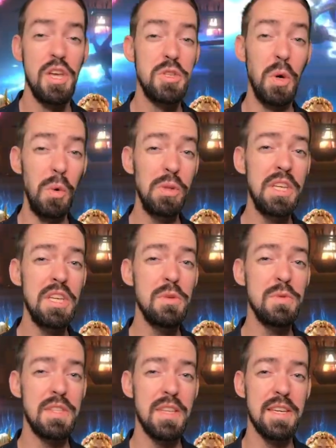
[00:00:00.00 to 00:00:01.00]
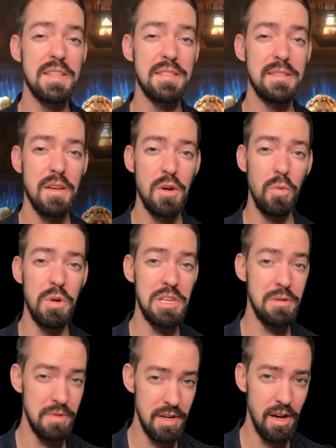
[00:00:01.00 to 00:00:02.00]
So only use this when
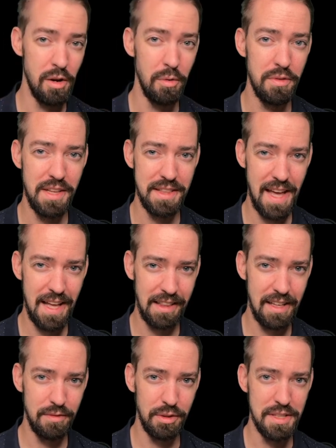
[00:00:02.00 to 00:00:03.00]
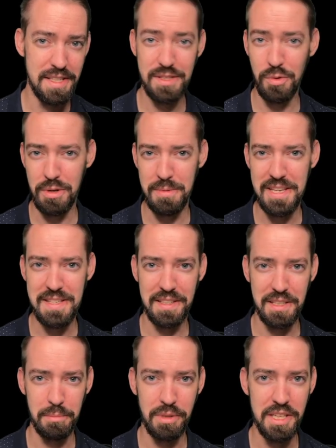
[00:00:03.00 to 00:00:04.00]
you know that that level is going to be easily
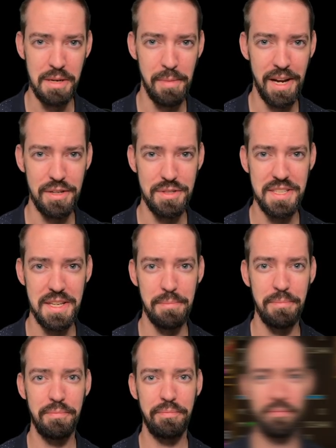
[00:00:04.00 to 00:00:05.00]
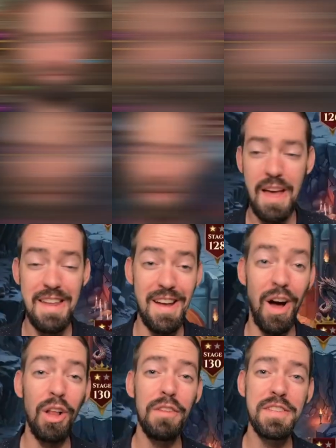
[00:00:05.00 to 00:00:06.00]
completed by your team. Now,
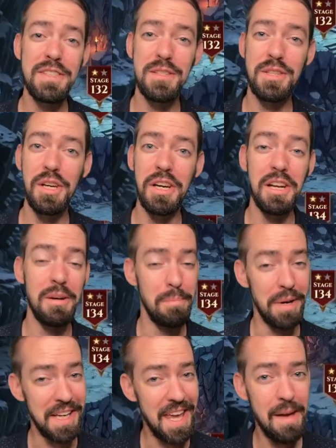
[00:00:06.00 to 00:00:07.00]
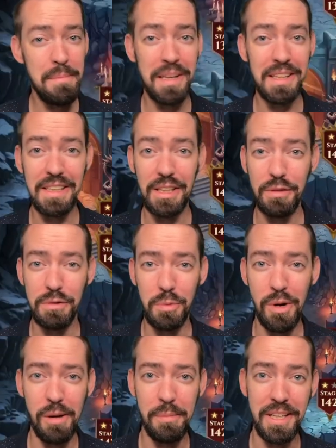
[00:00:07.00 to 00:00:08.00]
all of this is good, but it can be a little
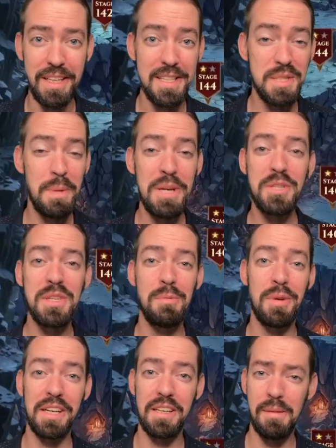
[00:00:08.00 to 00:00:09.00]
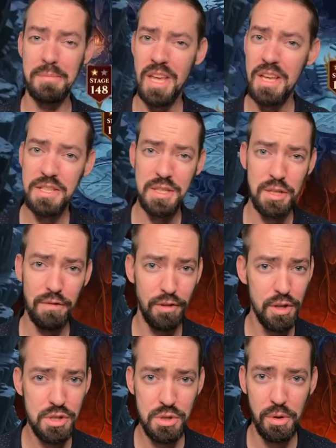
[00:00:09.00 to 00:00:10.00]
overwhelming, especially when it comes to your
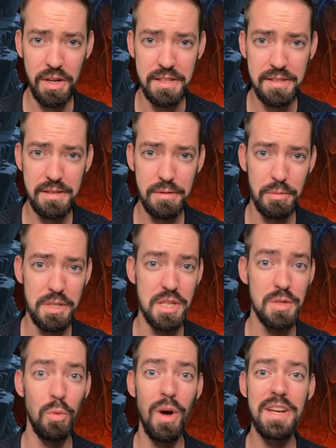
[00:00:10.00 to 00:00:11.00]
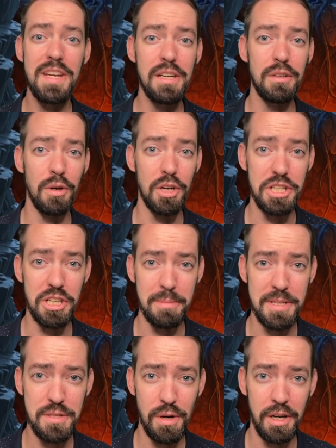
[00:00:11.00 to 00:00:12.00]
first choice, which is what hero are you going to be
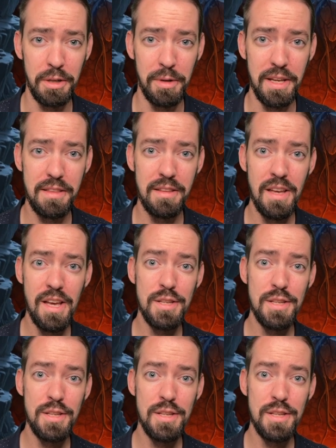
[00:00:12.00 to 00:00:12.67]
starting with?